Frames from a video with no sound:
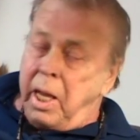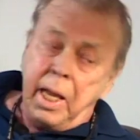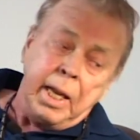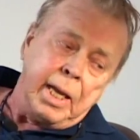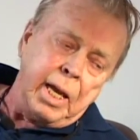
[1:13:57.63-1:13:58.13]

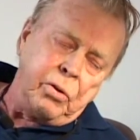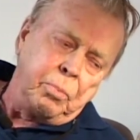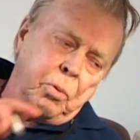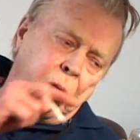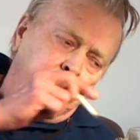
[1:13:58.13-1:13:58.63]
In the case
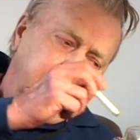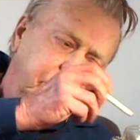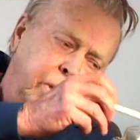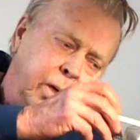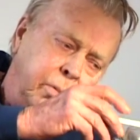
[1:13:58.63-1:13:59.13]
of Broadway
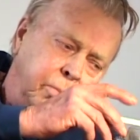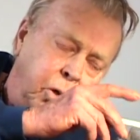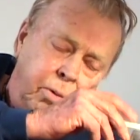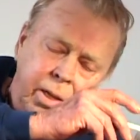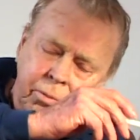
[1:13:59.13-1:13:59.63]
Pier,
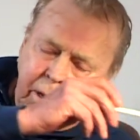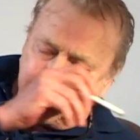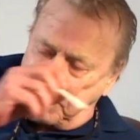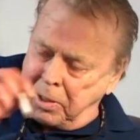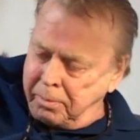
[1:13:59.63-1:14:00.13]
or rather
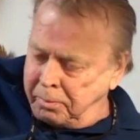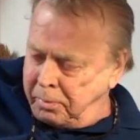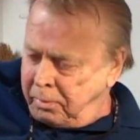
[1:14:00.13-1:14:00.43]
Rec Pier,